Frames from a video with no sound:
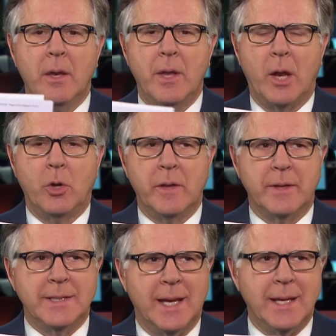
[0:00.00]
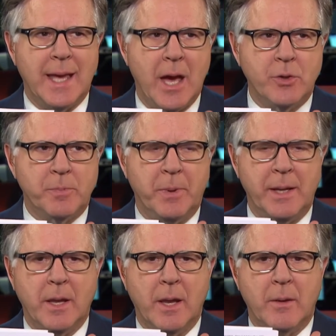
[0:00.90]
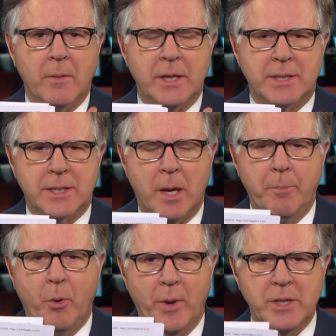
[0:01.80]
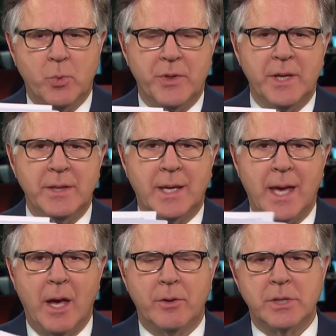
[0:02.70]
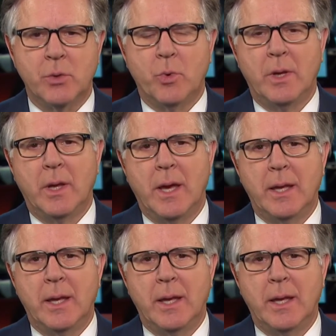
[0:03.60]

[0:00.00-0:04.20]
Not only the 10 counts, but sub-points within the counts that will